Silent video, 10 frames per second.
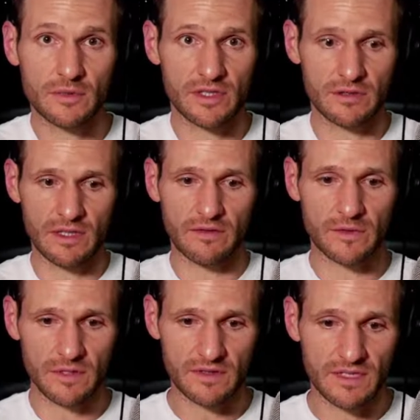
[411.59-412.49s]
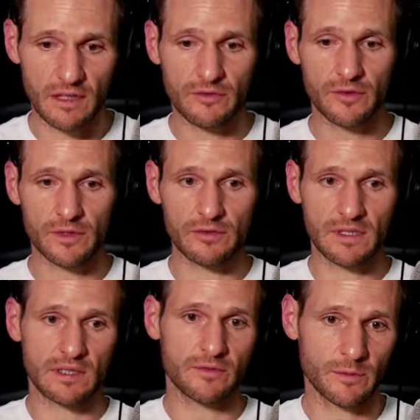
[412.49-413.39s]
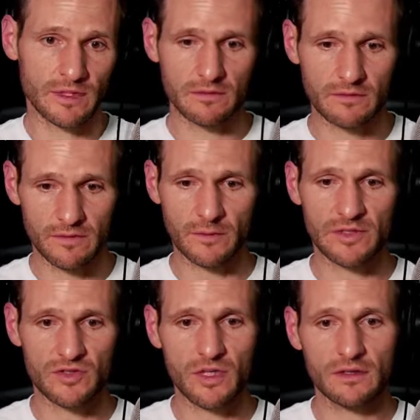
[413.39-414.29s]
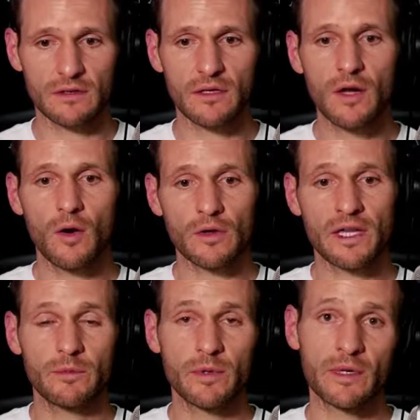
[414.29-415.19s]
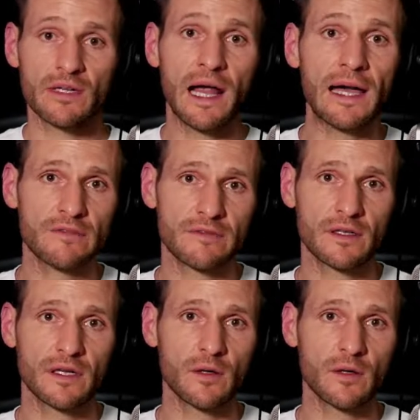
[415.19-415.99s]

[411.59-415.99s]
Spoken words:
which you give them to yourself or you get them from an instructor, or they can be real life,